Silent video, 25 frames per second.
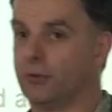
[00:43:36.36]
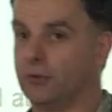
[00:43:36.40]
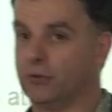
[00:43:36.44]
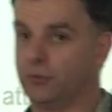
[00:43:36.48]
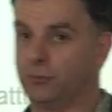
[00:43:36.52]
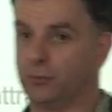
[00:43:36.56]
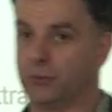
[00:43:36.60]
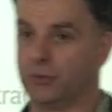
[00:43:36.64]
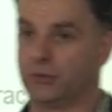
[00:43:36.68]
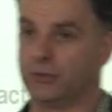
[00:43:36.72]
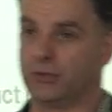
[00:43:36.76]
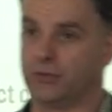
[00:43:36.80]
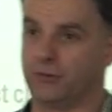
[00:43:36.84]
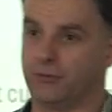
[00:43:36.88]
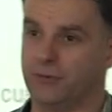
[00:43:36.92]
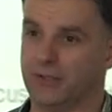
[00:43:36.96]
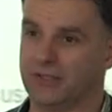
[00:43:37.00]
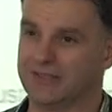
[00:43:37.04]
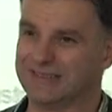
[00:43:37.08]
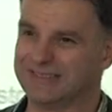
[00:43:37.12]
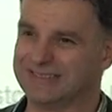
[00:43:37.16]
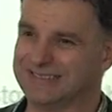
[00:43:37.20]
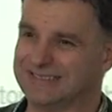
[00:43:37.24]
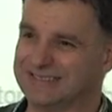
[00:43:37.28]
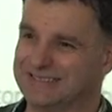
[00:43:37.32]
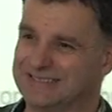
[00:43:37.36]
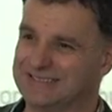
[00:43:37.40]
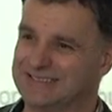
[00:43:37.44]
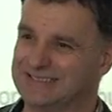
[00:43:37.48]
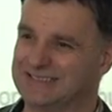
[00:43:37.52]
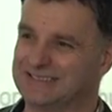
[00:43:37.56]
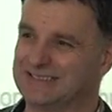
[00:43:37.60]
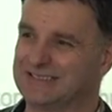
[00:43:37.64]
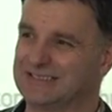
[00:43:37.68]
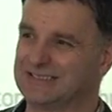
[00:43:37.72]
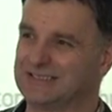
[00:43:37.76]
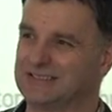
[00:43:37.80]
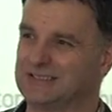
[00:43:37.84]
toothbrush and think,
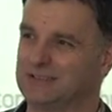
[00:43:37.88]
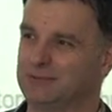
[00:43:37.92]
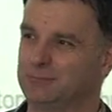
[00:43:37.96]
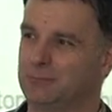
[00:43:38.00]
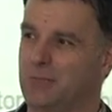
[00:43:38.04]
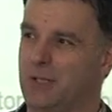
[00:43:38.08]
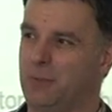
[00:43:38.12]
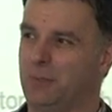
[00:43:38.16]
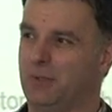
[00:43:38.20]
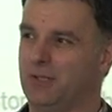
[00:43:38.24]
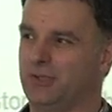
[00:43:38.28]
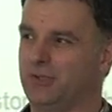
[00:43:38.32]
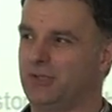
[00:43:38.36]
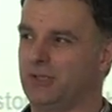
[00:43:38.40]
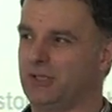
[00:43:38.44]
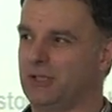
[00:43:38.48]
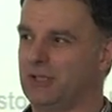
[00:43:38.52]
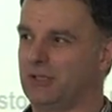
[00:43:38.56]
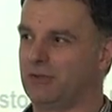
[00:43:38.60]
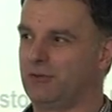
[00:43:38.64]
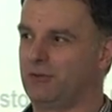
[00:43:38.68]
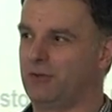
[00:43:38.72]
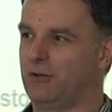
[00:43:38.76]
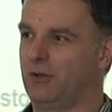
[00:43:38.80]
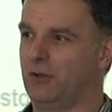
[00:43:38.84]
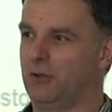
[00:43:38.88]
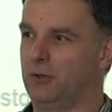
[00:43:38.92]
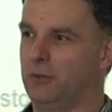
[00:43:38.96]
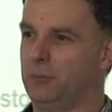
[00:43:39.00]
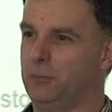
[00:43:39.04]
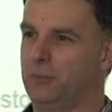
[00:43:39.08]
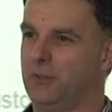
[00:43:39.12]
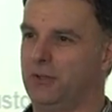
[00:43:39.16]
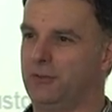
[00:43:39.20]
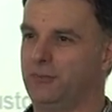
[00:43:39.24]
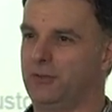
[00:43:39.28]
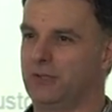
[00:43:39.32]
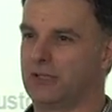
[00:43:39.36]
maybe I should get 2,
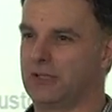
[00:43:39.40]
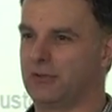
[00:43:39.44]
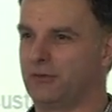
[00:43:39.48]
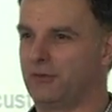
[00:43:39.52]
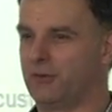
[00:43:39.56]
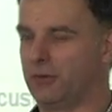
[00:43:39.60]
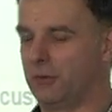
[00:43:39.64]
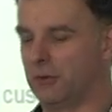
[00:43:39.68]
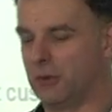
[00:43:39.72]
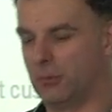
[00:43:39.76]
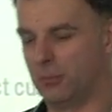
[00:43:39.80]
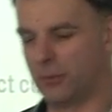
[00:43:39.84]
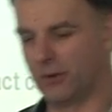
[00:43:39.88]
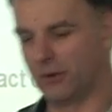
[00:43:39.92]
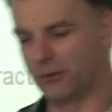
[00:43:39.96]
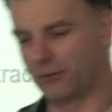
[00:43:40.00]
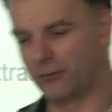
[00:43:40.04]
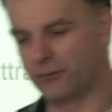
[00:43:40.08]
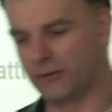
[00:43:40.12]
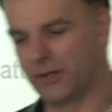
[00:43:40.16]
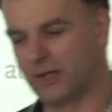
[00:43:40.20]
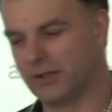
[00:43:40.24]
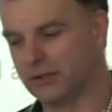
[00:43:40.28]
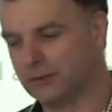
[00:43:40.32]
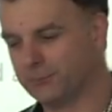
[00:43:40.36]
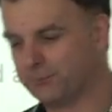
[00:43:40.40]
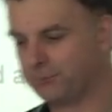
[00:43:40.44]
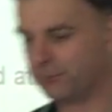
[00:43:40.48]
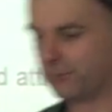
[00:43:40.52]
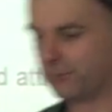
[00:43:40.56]
but if I get 2, I'll buy 3.